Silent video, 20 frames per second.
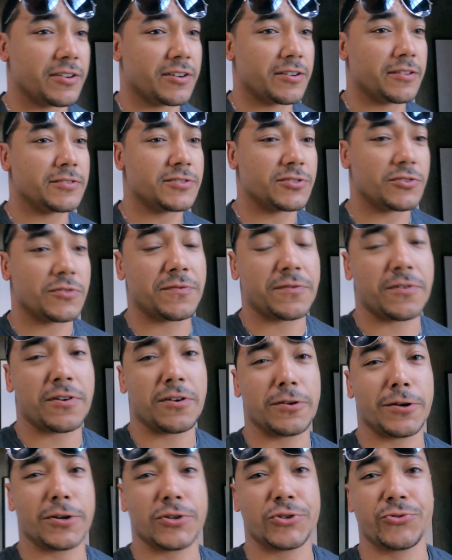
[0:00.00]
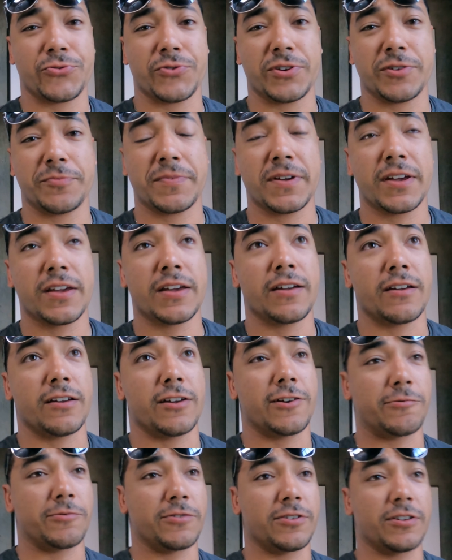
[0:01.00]
here so far on our trip.
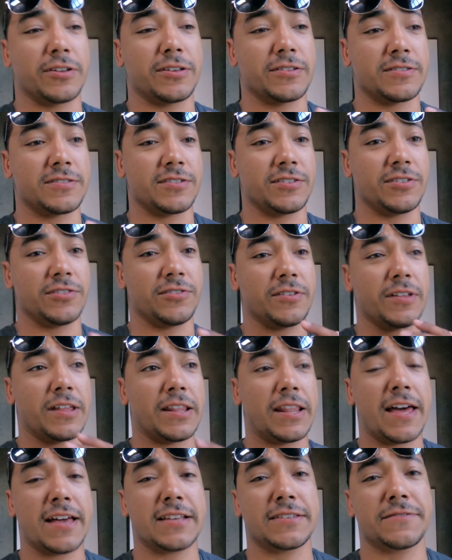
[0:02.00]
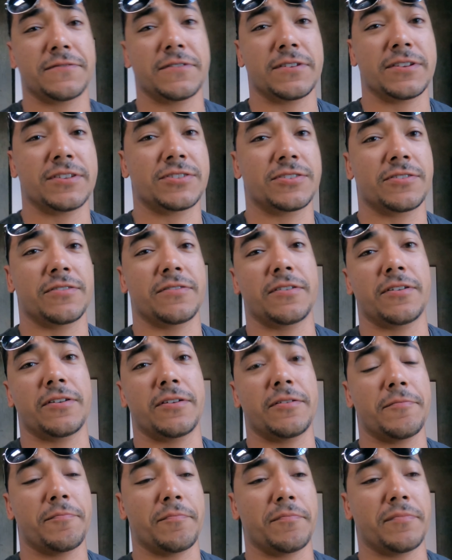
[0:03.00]
I'm gonna continue the last finish of
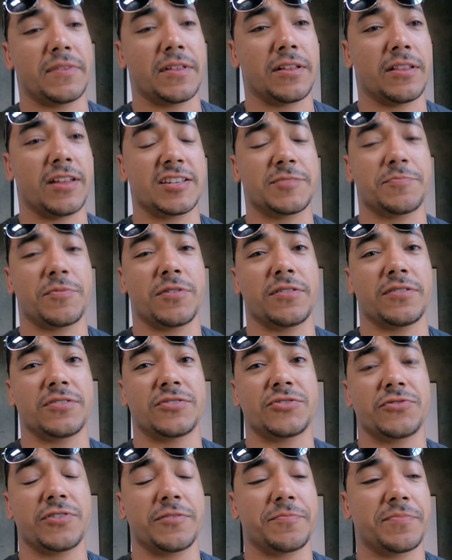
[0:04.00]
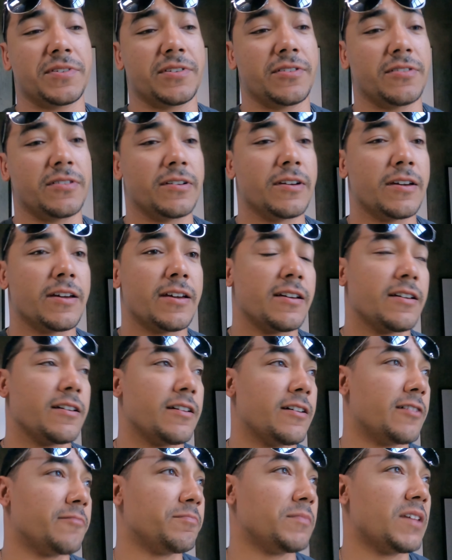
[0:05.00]
the, the last part of the trip here.
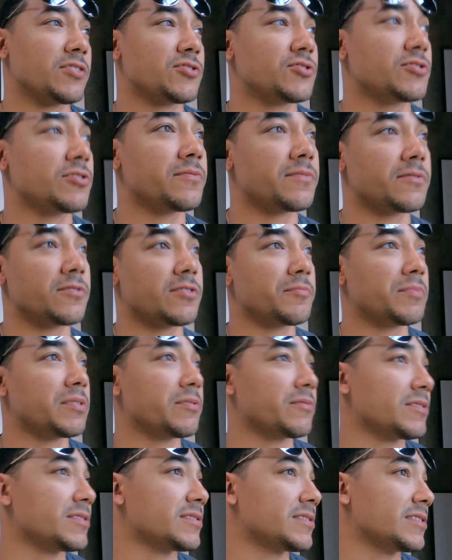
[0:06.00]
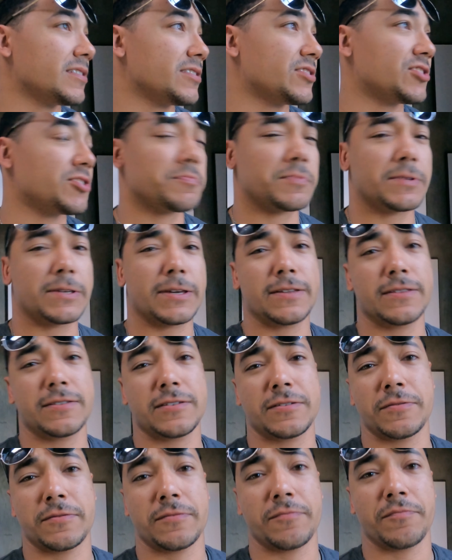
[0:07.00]
I'm not sure if we're gonna be able to see
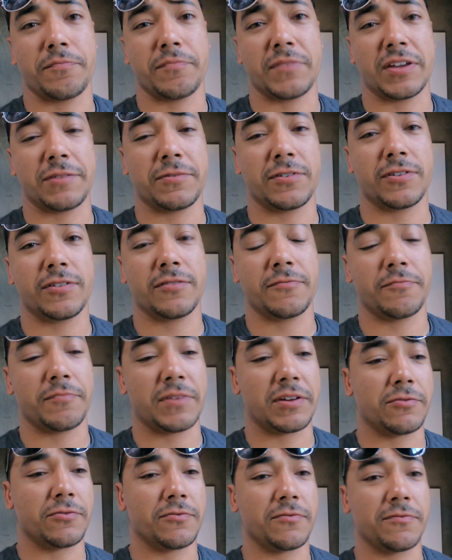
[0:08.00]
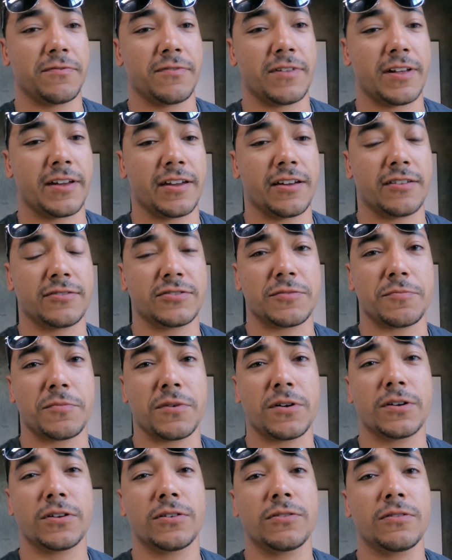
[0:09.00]
Chimkent. Maybe, maybe we'll fly out
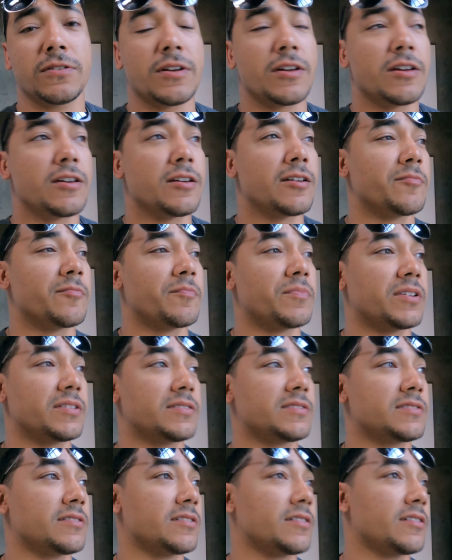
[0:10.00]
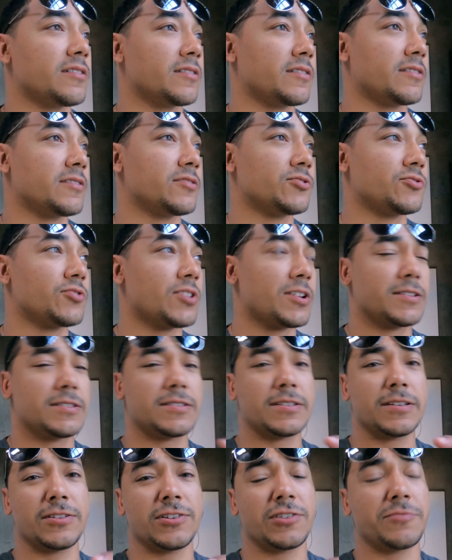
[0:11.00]
tomorrow. But uh, try to
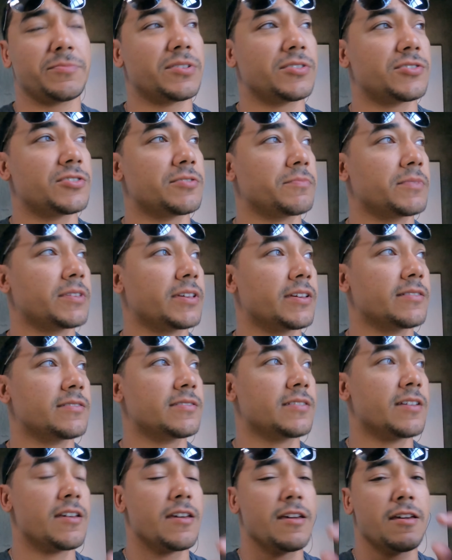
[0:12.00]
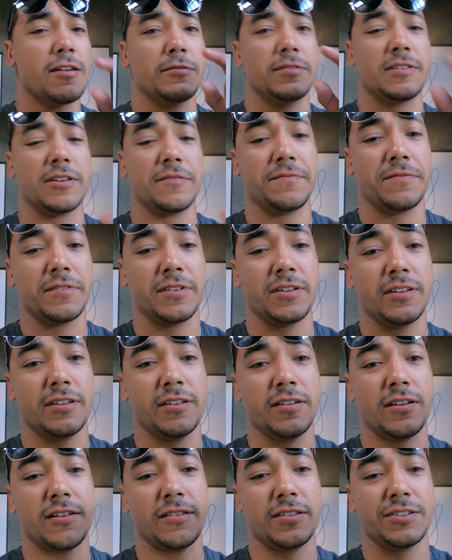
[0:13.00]
see a little bit of Chimkent
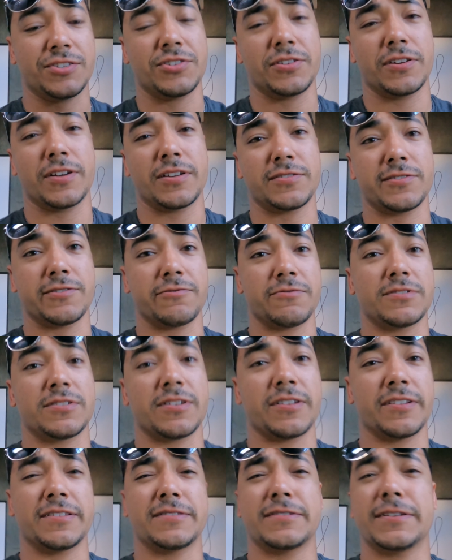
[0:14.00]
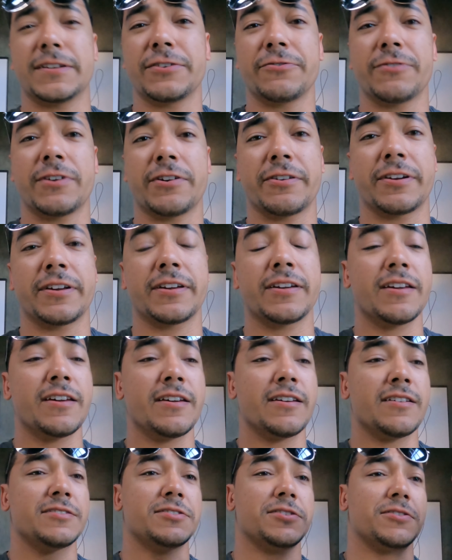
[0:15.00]
definitely I'll let you guys know what's on the itinerary
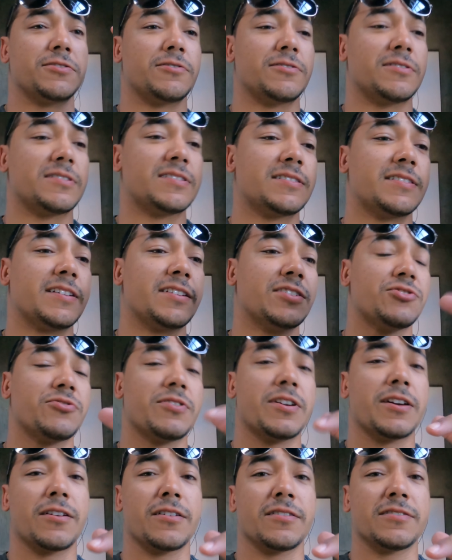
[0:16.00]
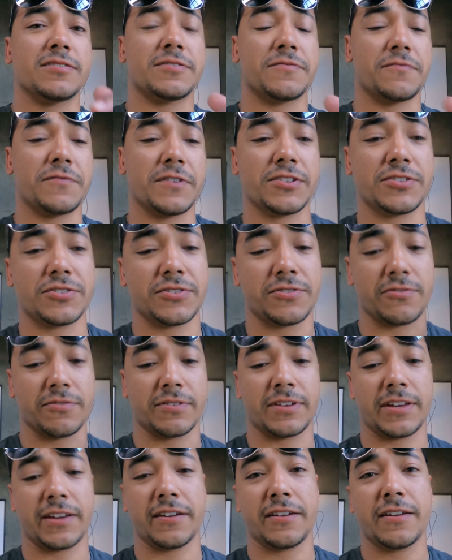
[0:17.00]
so stay track on this adventure
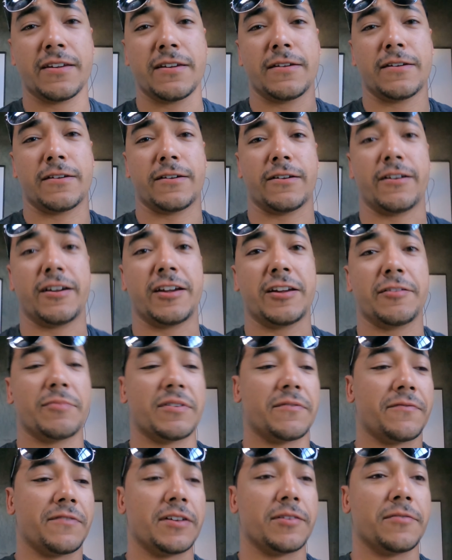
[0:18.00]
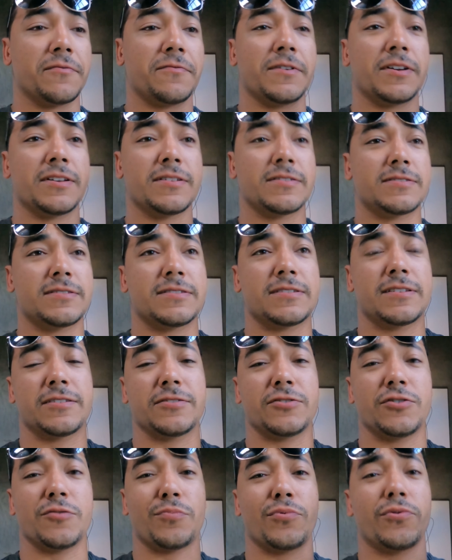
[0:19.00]
okay all right, my fan friends,
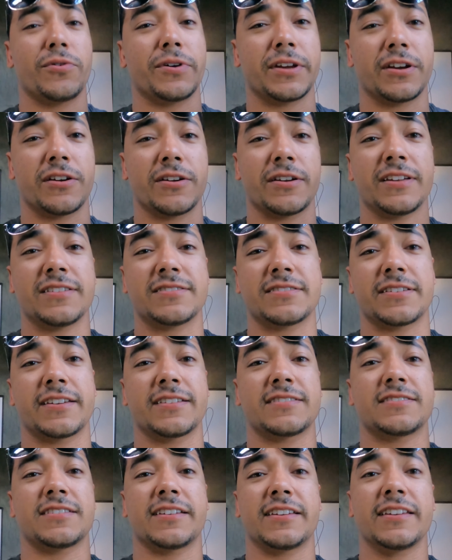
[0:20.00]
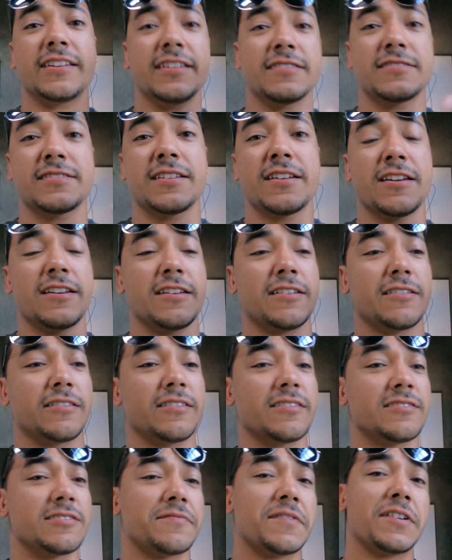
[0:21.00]
your boy here needs to get to eat
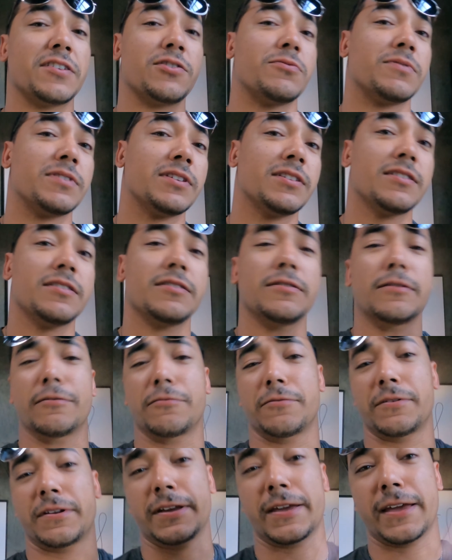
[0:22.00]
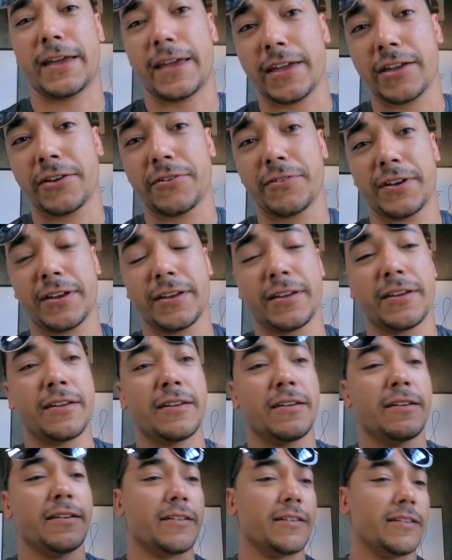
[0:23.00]
because if I don't eat, I'm gonna get hangry.
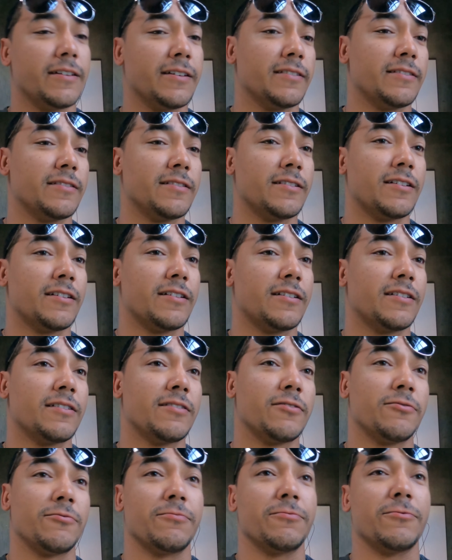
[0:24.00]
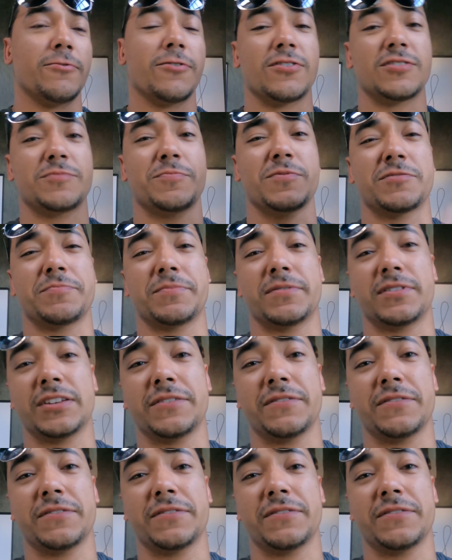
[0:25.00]
And uh, we're all supposed to be